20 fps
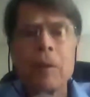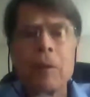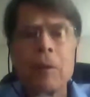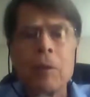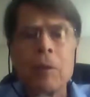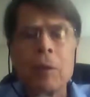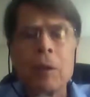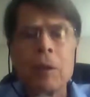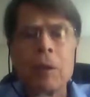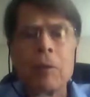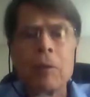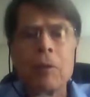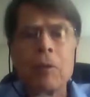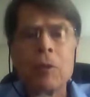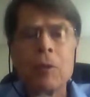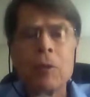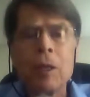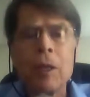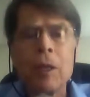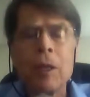you can
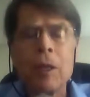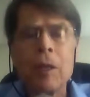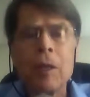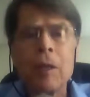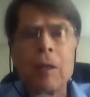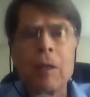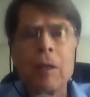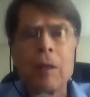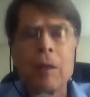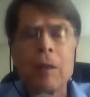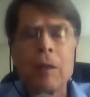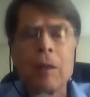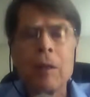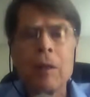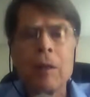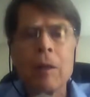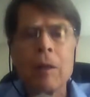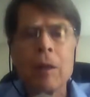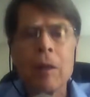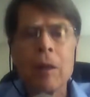see
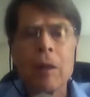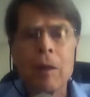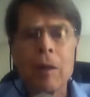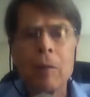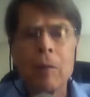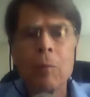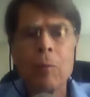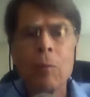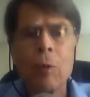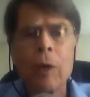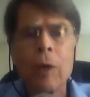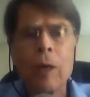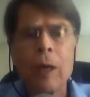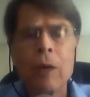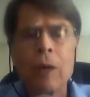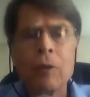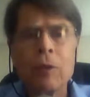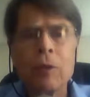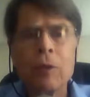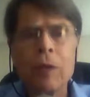what it
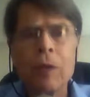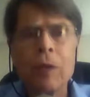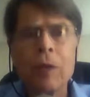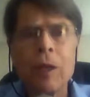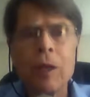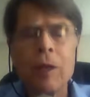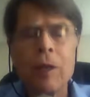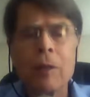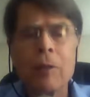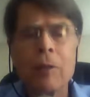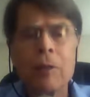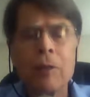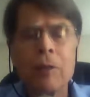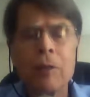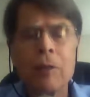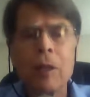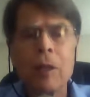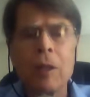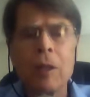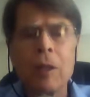actually does
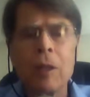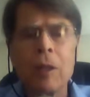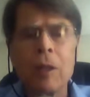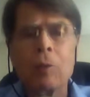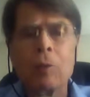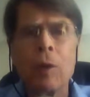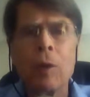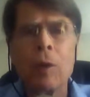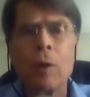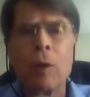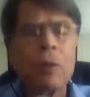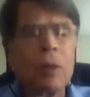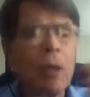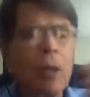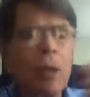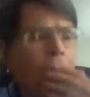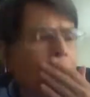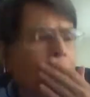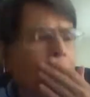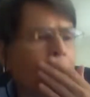in this one
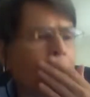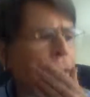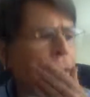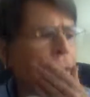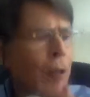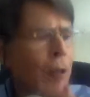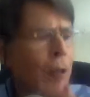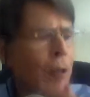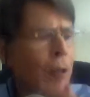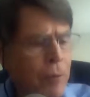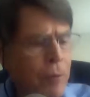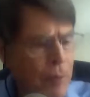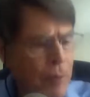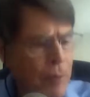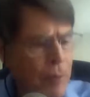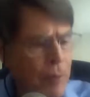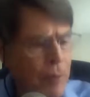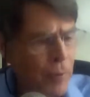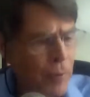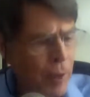stage of
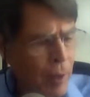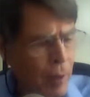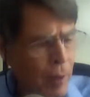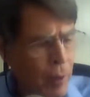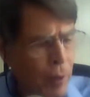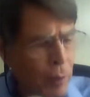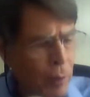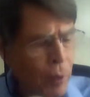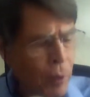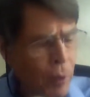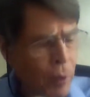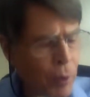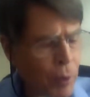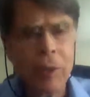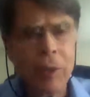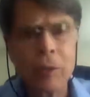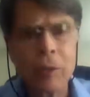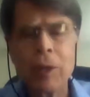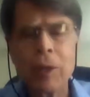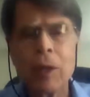the process.
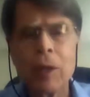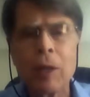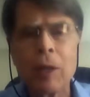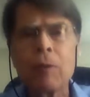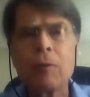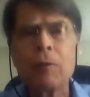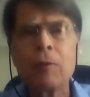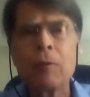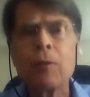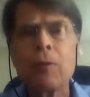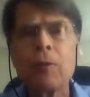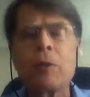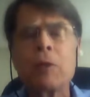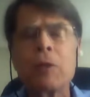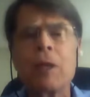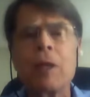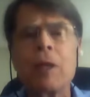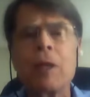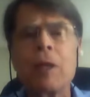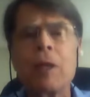There's actually 5
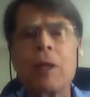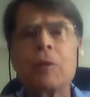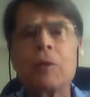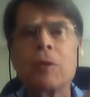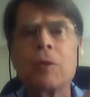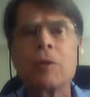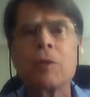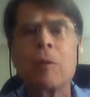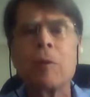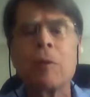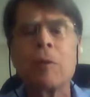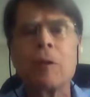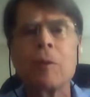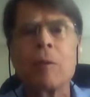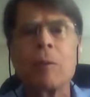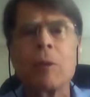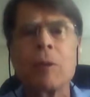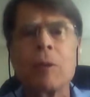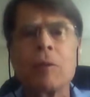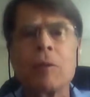stages in
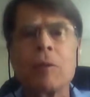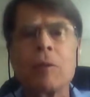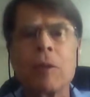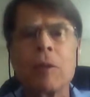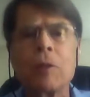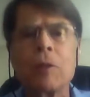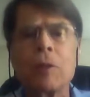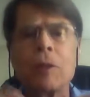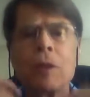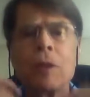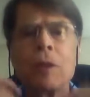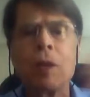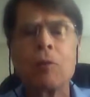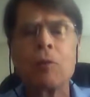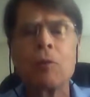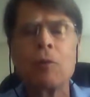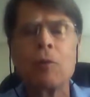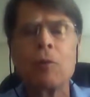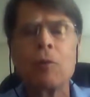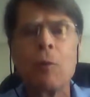self-therapy journey. Stage
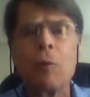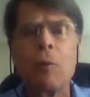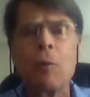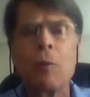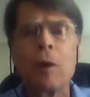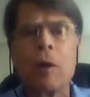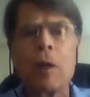4